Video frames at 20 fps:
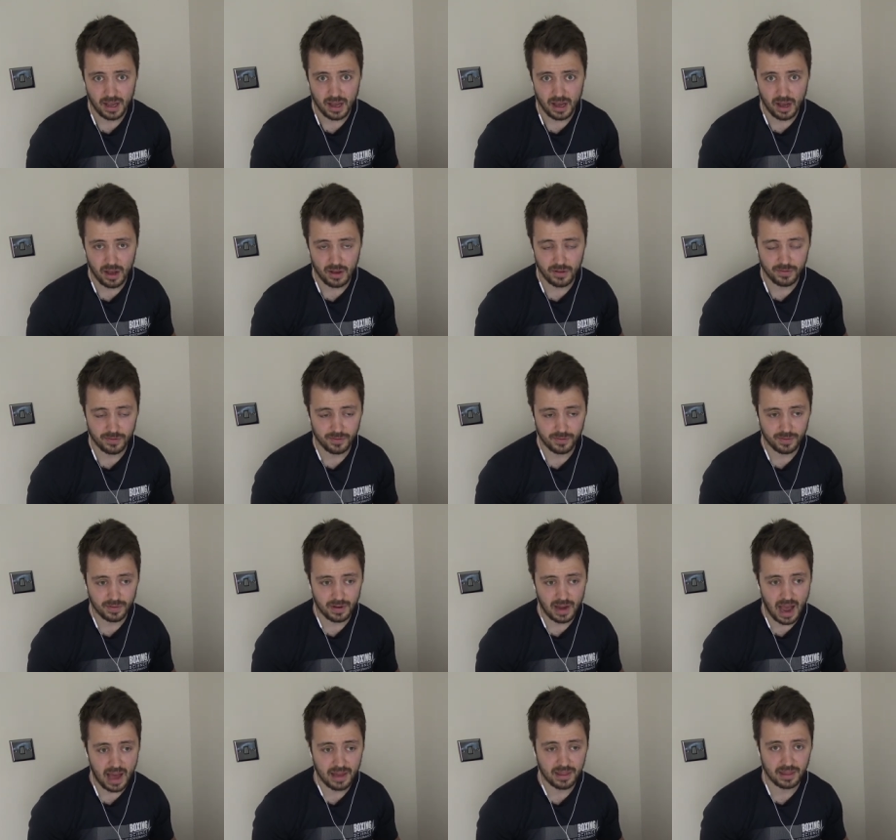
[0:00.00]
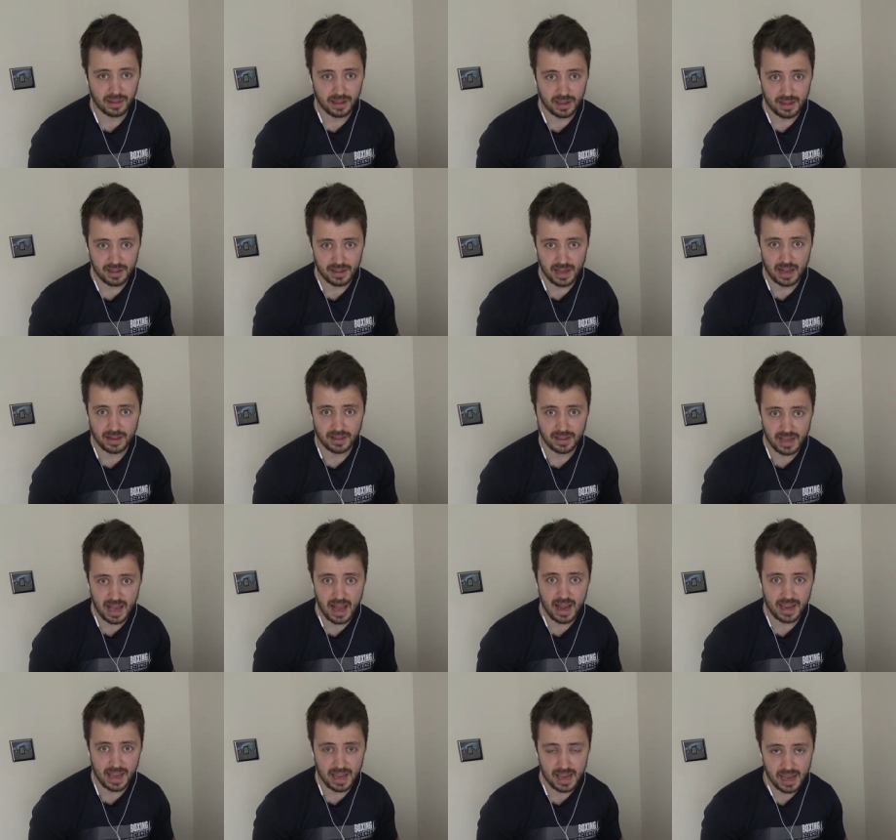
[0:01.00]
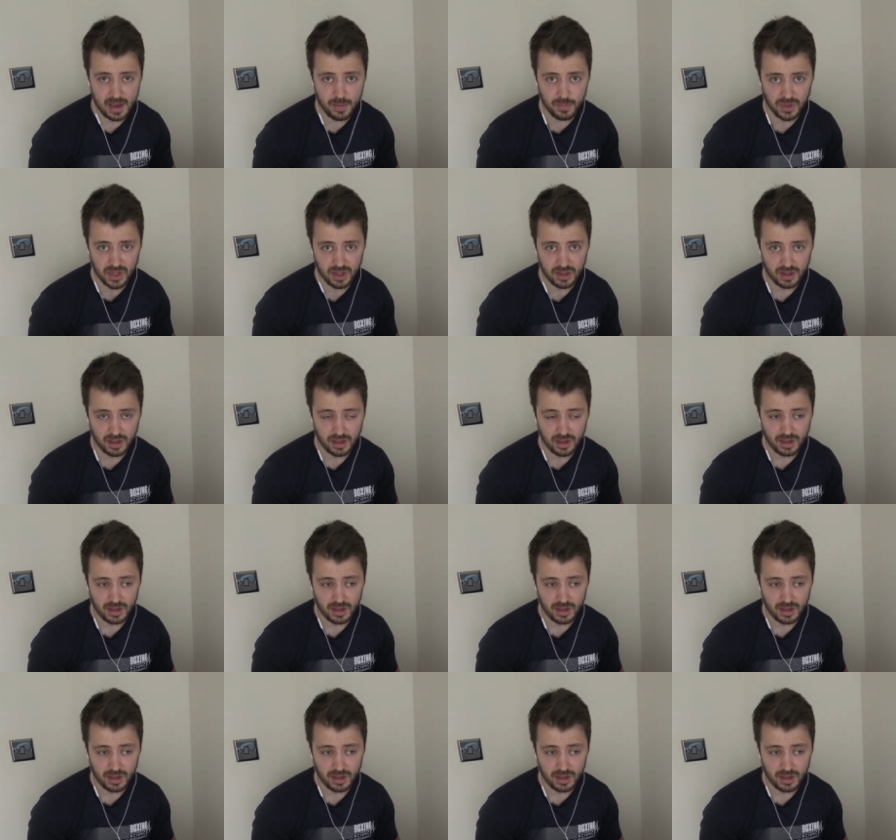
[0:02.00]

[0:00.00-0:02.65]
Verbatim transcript: of athletes had tight hips